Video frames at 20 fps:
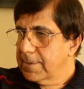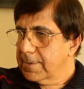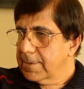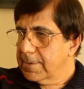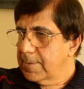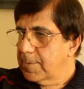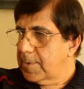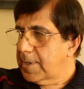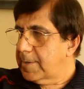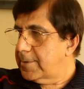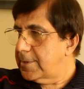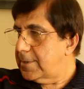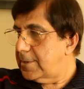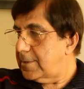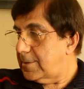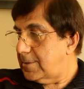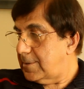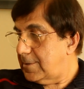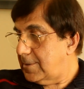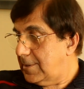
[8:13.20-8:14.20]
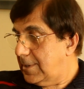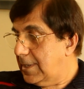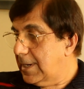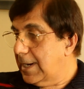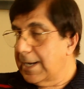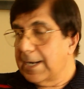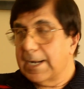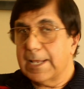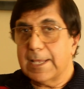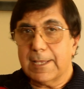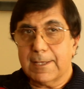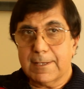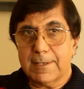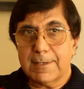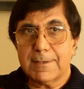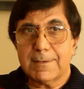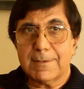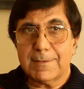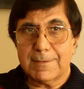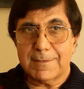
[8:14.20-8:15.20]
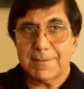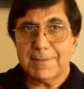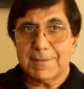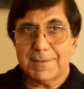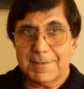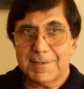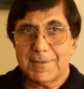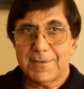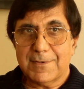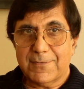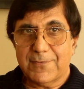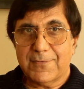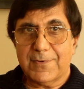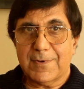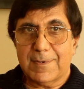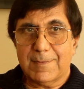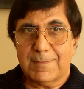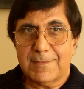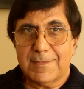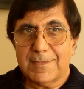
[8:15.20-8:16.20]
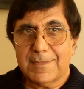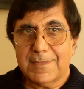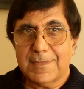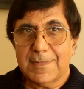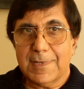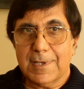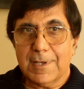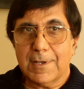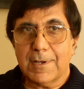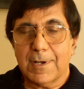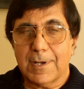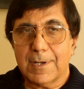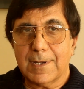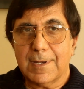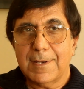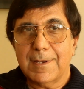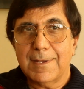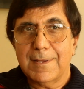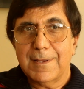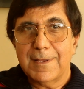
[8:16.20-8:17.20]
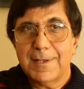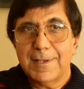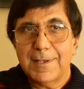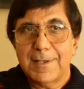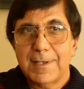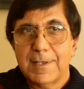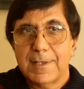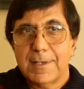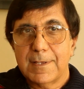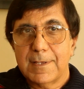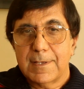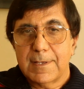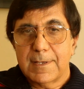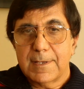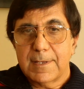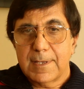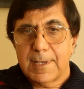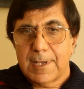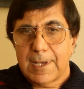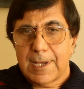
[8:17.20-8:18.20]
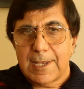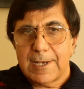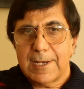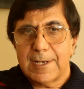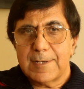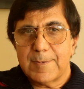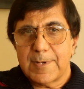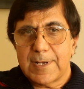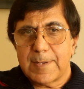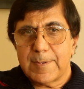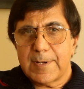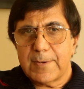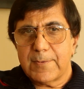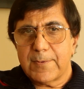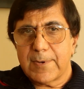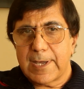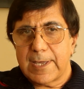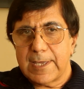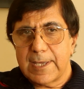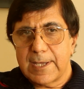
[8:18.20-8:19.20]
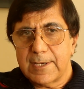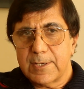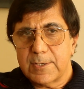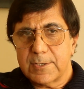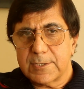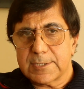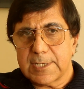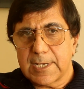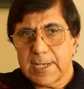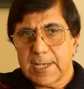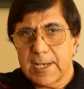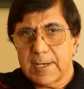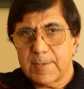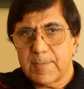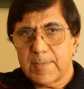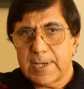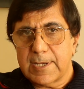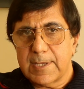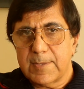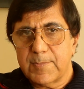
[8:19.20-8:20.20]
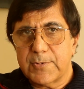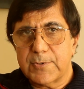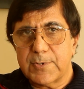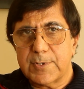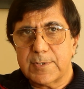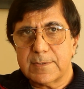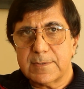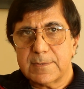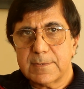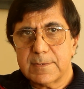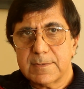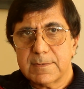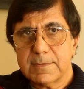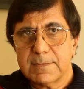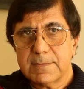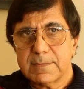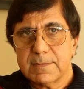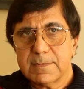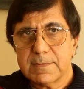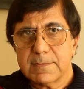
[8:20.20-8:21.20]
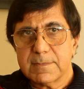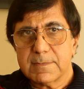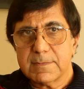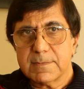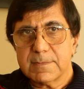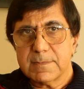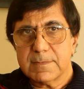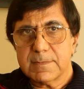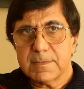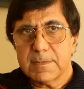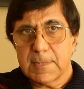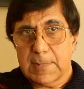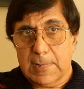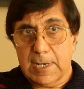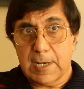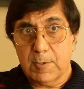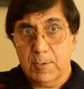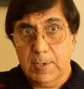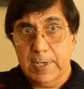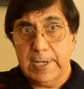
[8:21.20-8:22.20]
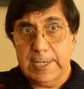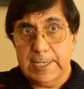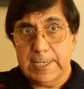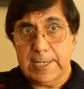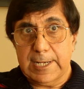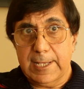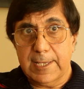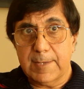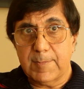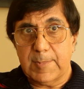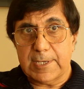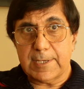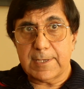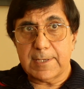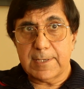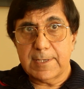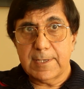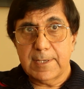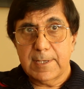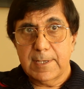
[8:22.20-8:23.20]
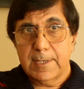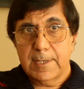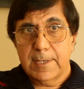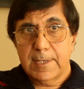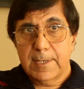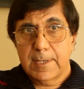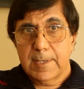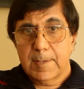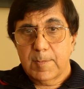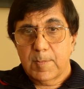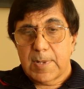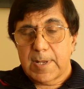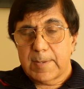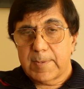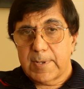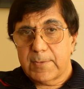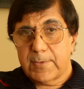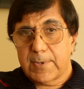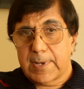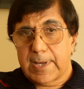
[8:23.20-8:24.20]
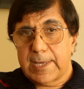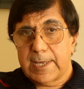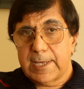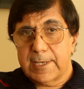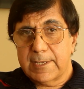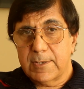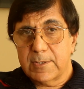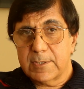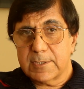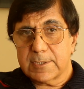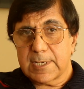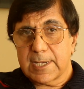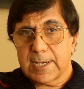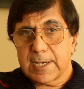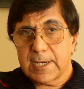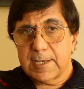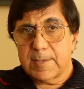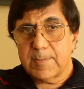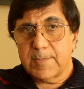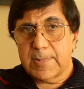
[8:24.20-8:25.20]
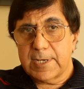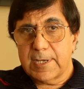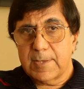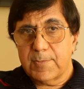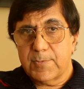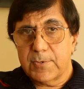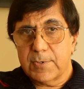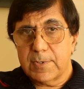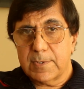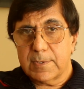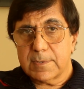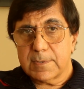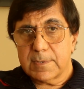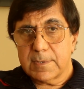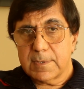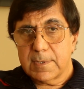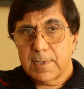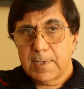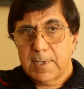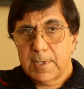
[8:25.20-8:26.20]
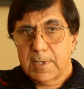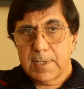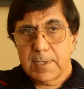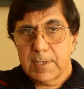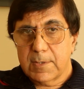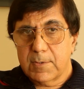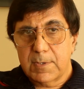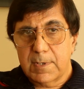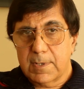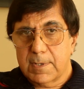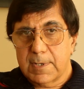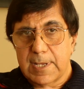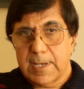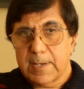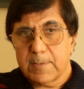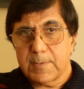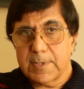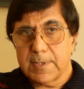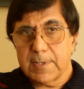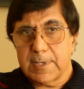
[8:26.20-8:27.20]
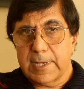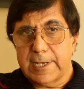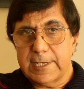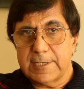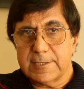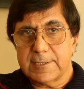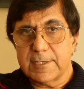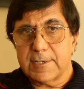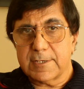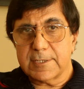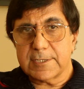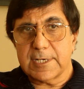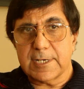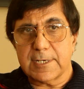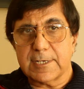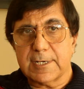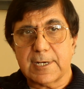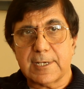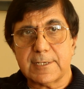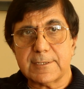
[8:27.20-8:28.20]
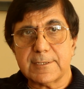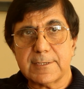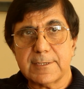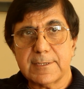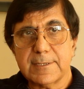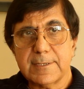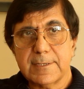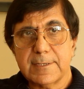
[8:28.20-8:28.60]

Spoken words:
So Baba guiding from a cot. Anil Baba, why are you stuck at Manipur? Loudly telling me. Baba, why are you stuck at Manipur? You don't have to cleanse your chakras.